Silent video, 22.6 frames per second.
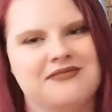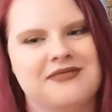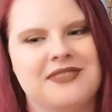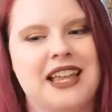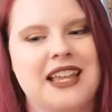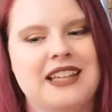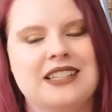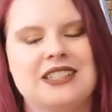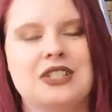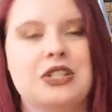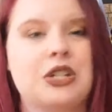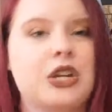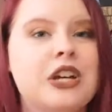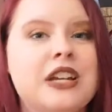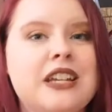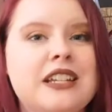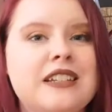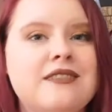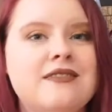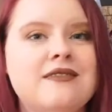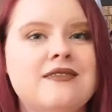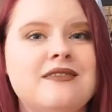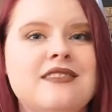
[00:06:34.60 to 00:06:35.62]
It's
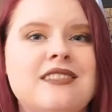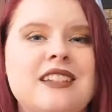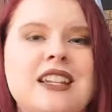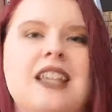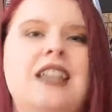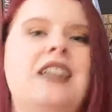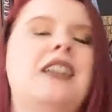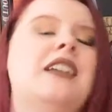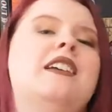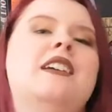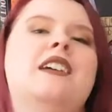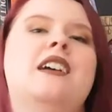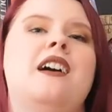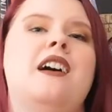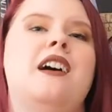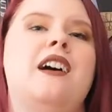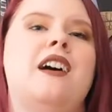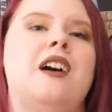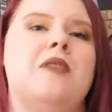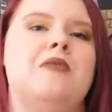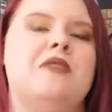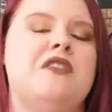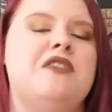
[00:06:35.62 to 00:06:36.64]
good.
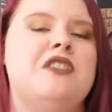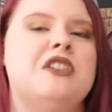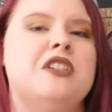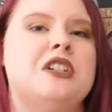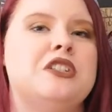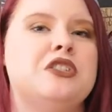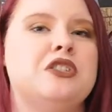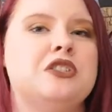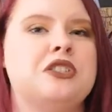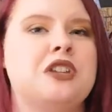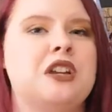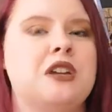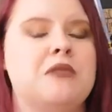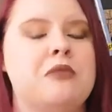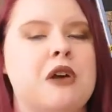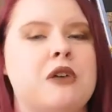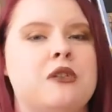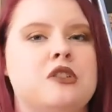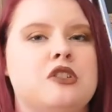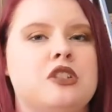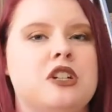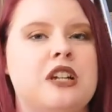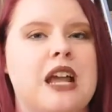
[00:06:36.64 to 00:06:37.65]
If you're interested in
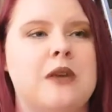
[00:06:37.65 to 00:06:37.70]
poetry,